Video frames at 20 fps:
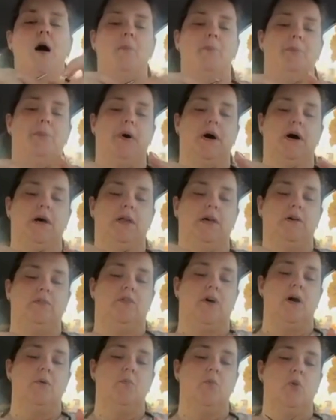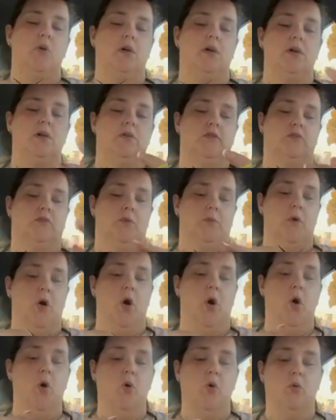But if I'm working from
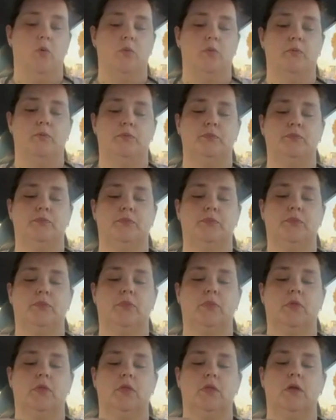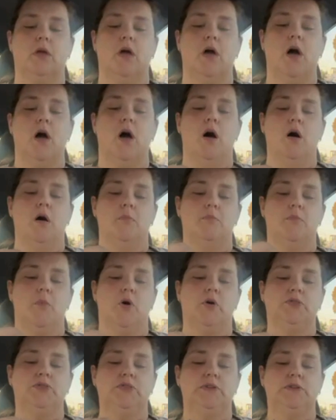home,
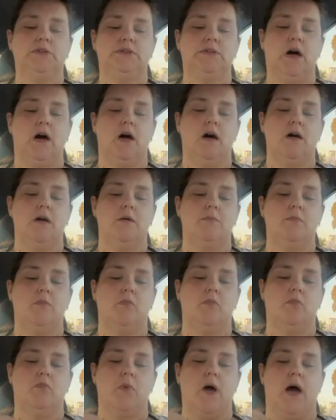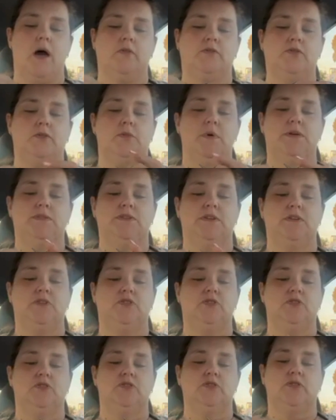most of the time after my
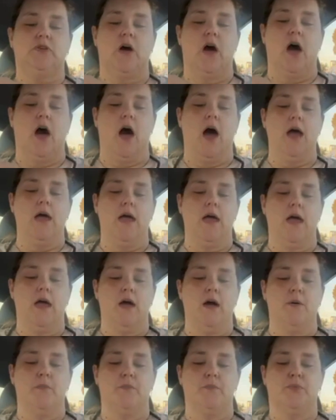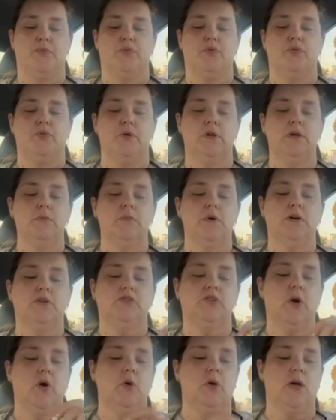seizures, I am pretty
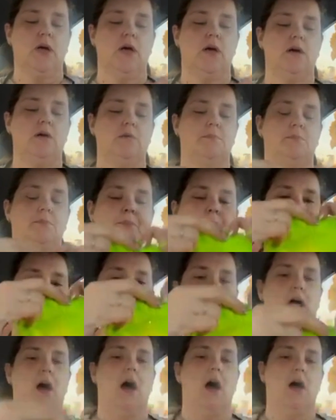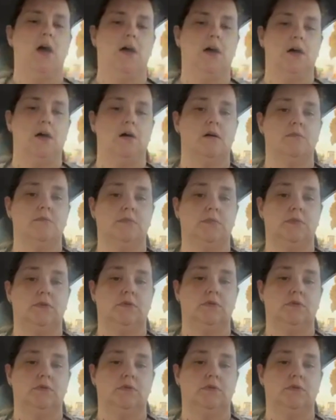much okay, but I am